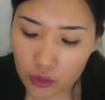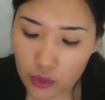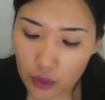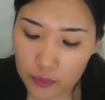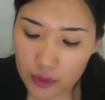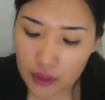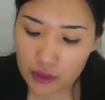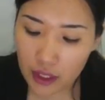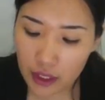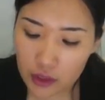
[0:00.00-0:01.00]
to
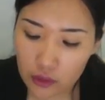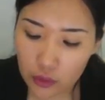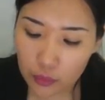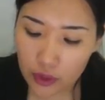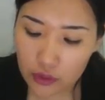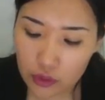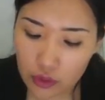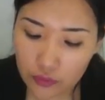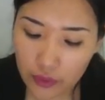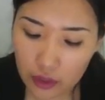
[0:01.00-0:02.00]
update any loop
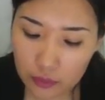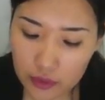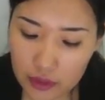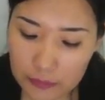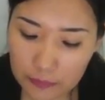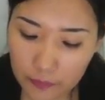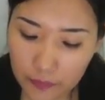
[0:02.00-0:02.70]
control variables.